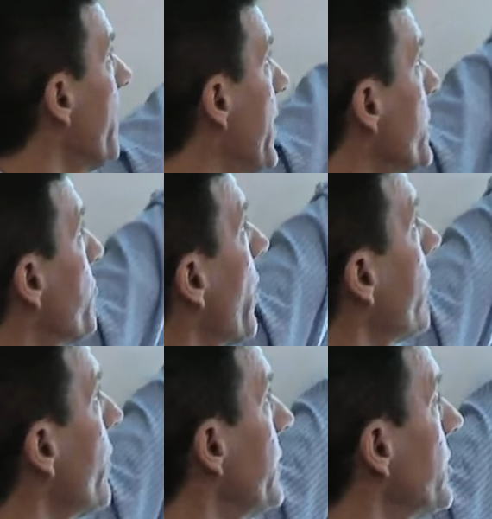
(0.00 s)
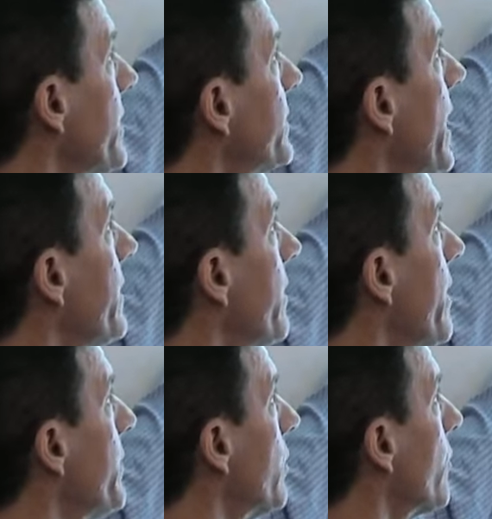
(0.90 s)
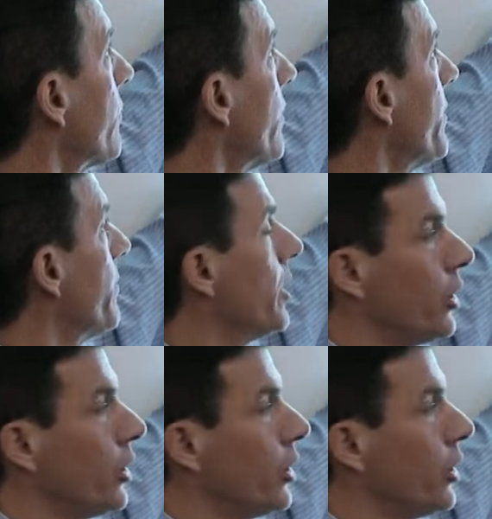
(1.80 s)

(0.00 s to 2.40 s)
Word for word: then you preferentially attend to them and learn from them.